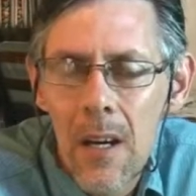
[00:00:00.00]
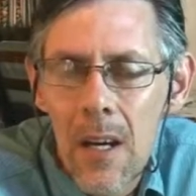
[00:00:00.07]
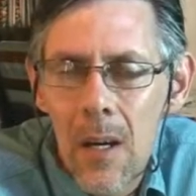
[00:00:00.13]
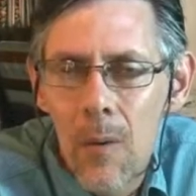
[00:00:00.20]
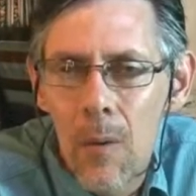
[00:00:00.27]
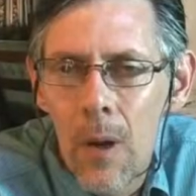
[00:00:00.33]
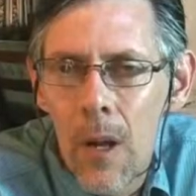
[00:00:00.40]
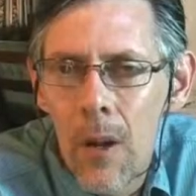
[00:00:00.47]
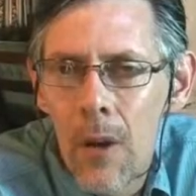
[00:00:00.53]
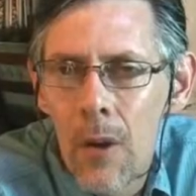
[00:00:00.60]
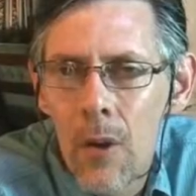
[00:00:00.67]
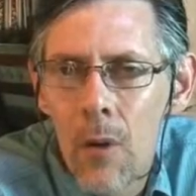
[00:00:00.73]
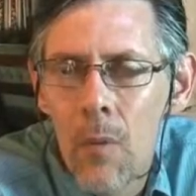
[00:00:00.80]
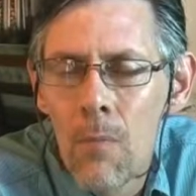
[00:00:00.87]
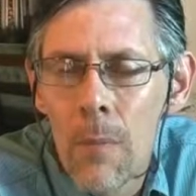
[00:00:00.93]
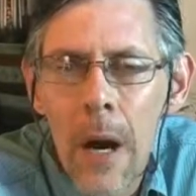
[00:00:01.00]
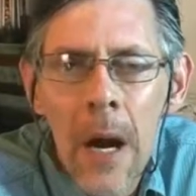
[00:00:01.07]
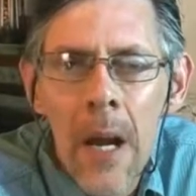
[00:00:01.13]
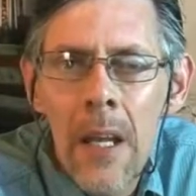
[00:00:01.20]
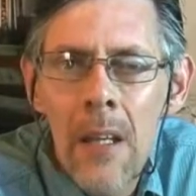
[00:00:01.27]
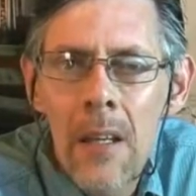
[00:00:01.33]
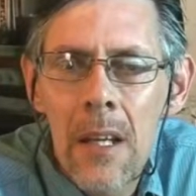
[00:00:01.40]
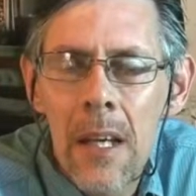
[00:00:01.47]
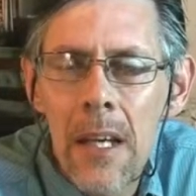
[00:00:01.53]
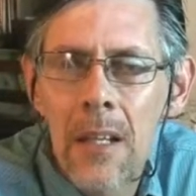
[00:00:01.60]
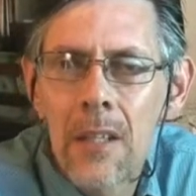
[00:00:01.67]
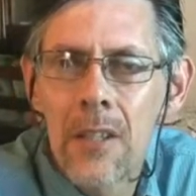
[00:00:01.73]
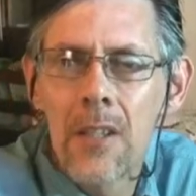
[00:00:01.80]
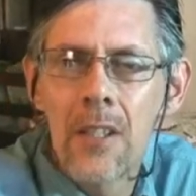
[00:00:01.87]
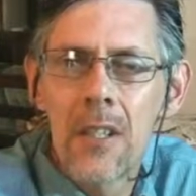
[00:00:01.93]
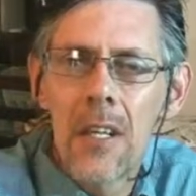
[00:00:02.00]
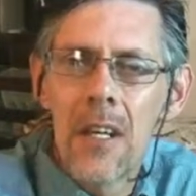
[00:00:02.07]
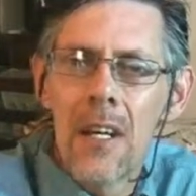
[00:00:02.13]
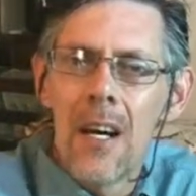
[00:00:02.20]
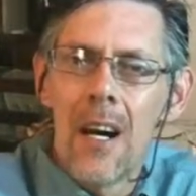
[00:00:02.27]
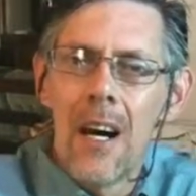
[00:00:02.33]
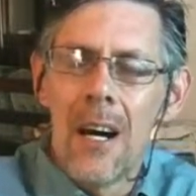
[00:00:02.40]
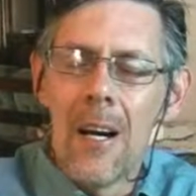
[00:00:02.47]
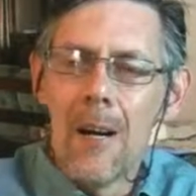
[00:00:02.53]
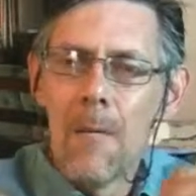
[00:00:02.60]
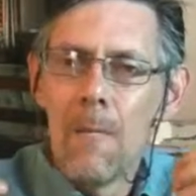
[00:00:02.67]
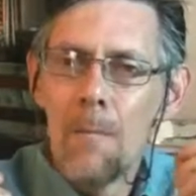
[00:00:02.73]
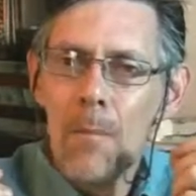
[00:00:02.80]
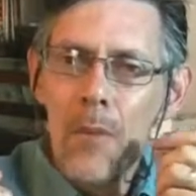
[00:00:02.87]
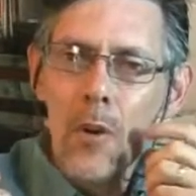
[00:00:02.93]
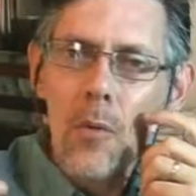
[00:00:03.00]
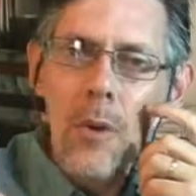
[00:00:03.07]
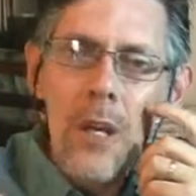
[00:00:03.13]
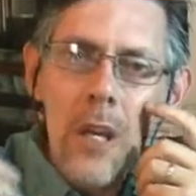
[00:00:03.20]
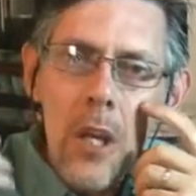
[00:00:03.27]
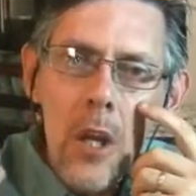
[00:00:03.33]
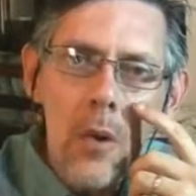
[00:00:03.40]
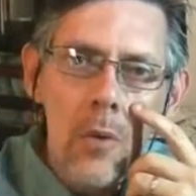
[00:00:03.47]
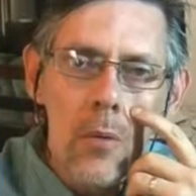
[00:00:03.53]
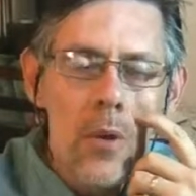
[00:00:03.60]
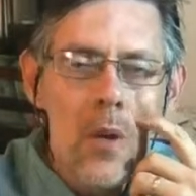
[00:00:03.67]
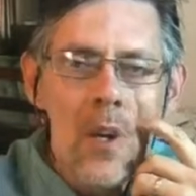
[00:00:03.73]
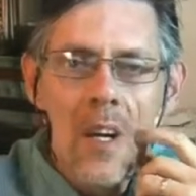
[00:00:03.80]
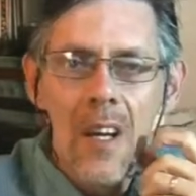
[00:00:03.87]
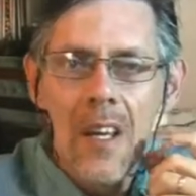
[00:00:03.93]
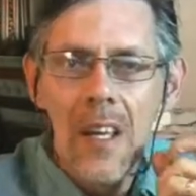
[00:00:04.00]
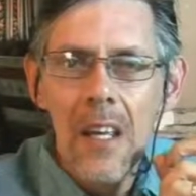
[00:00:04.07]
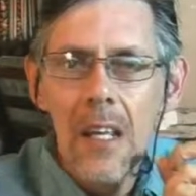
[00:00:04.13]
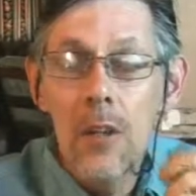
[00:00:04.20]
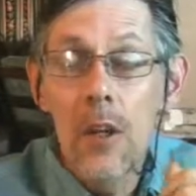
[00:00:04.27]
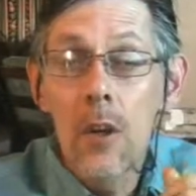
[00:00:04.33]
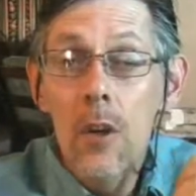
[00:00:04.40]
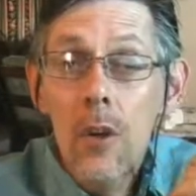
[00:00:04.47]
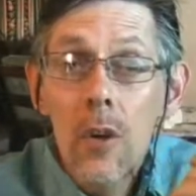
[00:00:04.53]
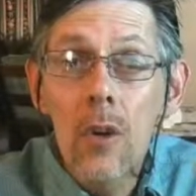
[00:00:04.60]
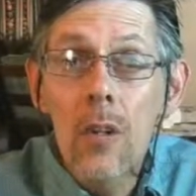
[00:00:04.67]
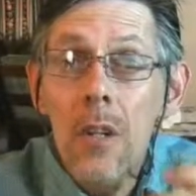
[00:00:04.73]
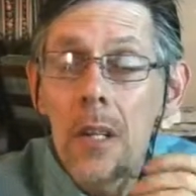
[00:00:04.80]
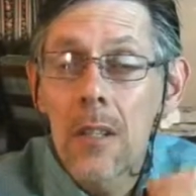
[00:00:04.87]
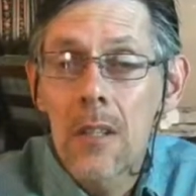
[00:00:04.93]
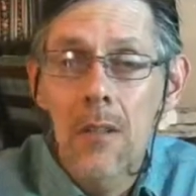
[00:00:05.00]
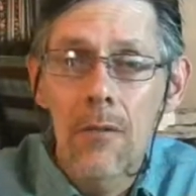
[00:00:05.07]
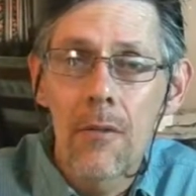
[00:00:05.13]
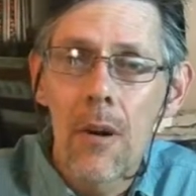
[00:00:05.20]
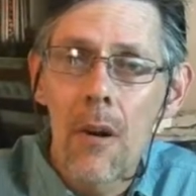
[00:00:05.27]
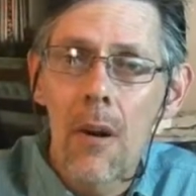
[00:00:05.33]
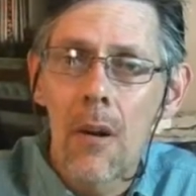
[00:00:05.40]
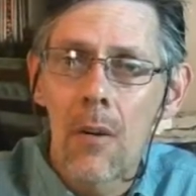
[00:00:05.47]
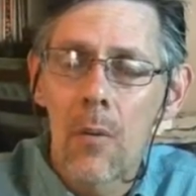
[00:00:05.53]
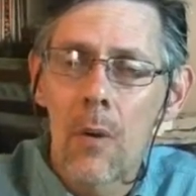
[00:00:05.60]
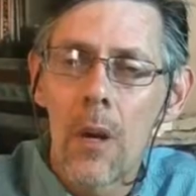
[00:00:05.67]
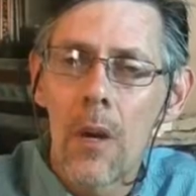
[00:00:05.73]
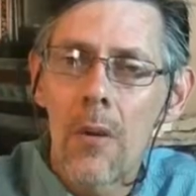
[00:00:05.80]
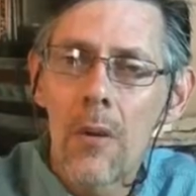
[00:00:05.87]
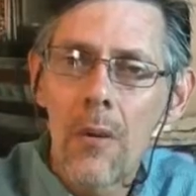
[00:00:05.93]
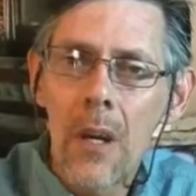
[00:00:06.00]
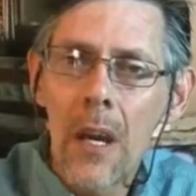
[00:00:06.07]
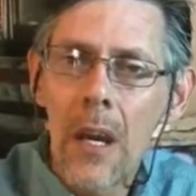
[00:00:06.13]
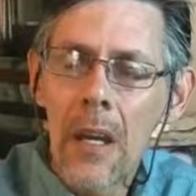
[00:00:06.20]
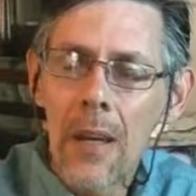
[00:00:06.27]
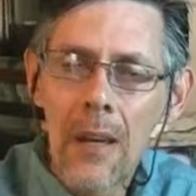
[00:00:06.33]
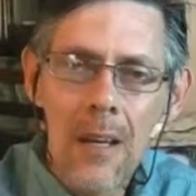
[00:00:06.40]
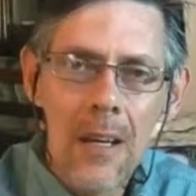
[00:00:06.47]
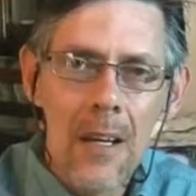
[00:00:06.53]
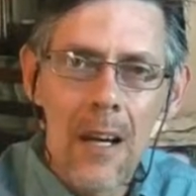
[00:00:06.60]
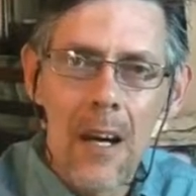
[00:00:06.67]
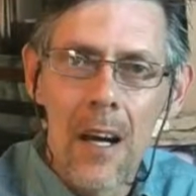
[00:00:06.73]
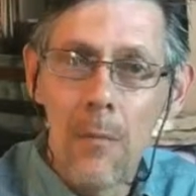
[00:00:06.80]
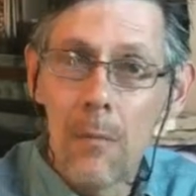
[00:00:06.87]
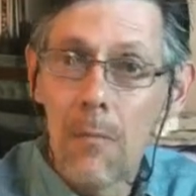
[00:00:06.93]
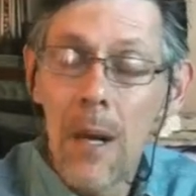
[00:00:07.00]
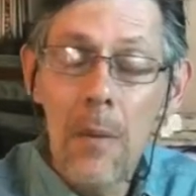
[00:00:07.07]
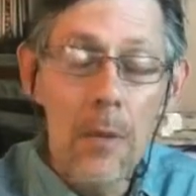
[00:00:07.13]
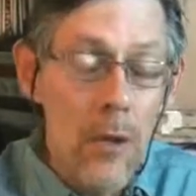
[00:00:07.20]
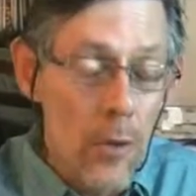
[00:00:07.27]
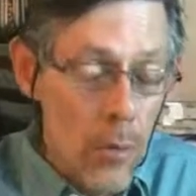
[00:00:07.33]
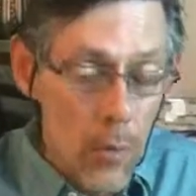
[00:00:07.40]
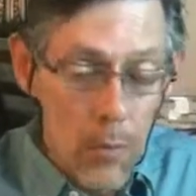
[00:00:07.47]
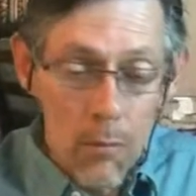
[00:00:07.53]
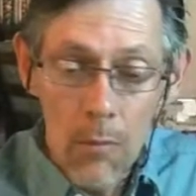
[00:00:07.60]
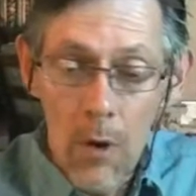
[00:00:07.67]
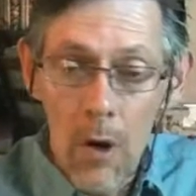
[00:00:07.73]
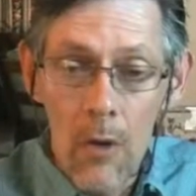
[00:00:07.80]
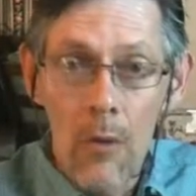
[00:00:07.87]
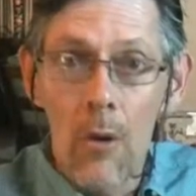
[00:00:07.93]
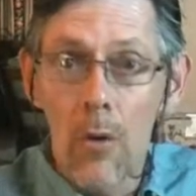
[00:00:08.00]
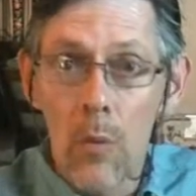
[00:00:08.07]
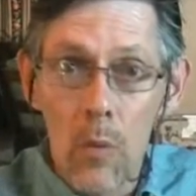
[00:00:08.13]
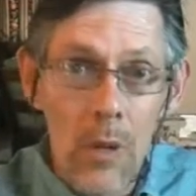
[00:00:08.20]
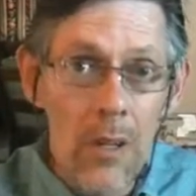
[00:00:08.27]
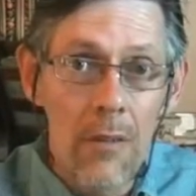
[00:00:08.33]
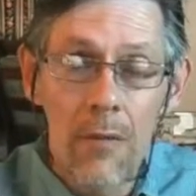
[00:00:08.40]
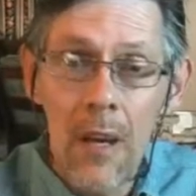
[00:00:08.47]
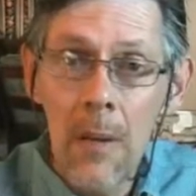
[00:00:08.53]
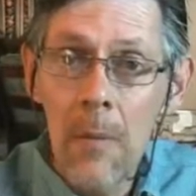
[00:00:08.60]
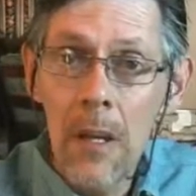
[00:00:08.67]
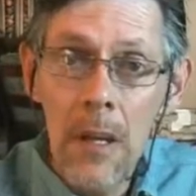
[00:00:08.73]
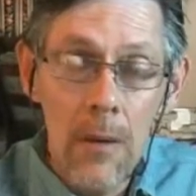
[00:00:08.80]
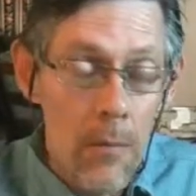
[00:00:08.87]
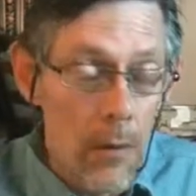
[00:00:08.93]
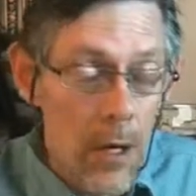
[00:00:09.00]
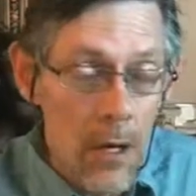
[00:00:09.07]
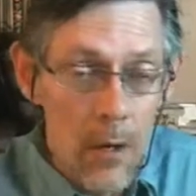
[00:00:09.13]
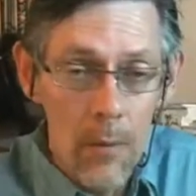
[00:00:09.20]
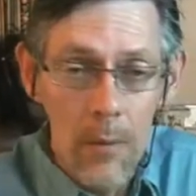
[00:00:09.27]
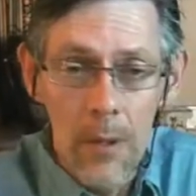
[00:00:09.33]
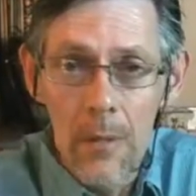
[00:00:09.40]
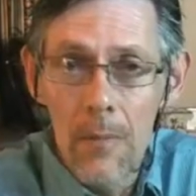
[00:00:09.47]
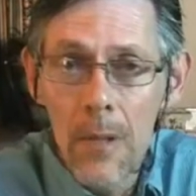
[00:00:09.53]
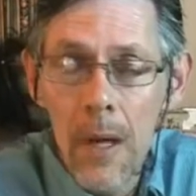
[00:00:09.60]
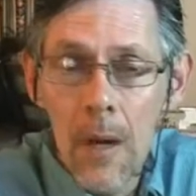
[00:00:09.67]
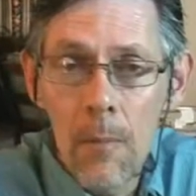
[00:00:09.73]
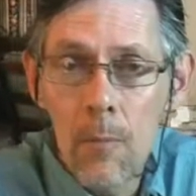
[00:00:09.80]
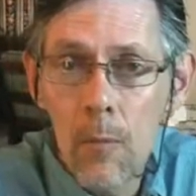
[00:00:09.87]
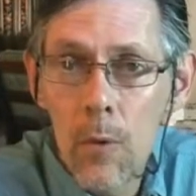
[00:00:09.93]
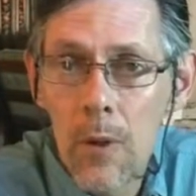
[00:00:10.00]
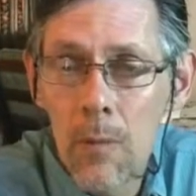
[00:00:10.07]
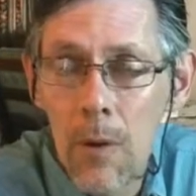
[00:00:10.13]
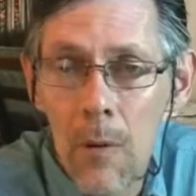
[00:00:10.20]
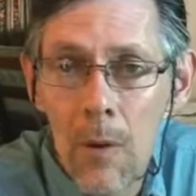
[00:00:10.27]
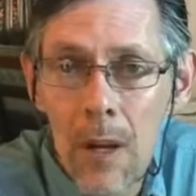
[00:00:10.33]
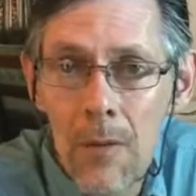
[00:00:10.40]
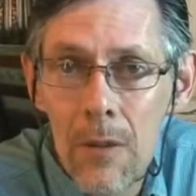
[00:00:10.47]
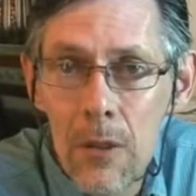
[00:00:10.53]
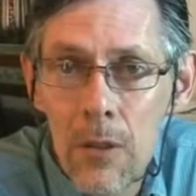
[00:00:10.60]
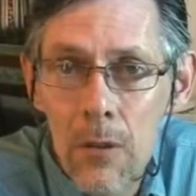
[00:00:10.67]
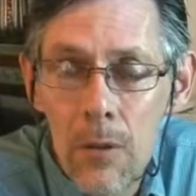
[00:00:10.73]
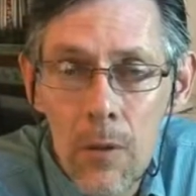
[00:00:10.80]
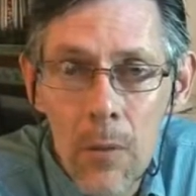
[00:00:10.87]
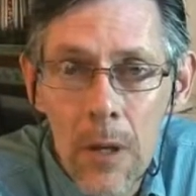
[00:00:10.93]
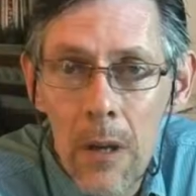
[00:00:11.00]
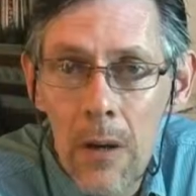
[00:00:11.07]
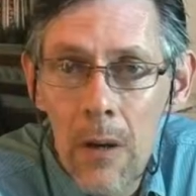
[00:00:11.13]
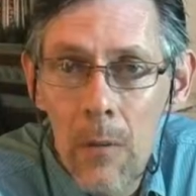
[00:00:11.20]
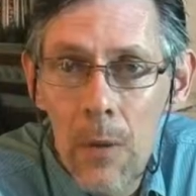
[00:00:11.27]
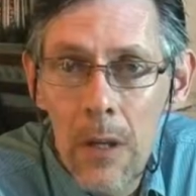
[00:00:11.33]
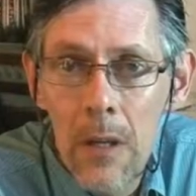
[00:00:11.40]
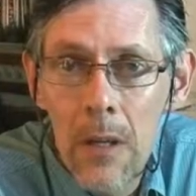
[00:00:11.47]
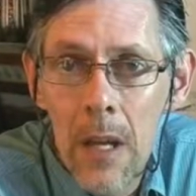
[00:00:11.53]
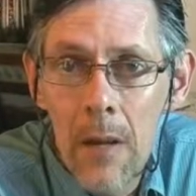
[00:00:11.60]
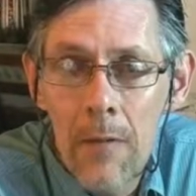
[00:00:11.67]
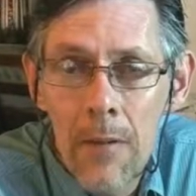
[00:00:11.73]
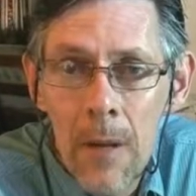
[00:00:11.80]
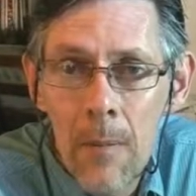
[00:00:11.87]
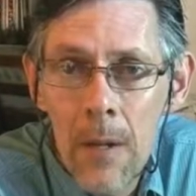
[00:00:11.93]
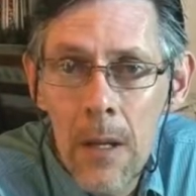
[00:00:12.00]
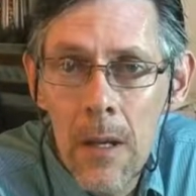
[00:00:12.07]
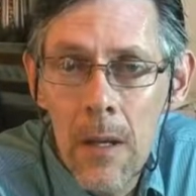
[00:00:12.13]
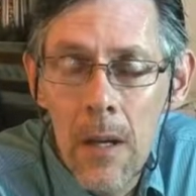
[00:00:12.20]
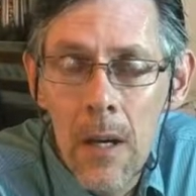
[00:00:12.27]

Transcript: where your mind is um, renewed in the goodness of God, where you can um, maybe you are not with family. Uh, with me, I'm with my wife and children. We don't. We didn't have family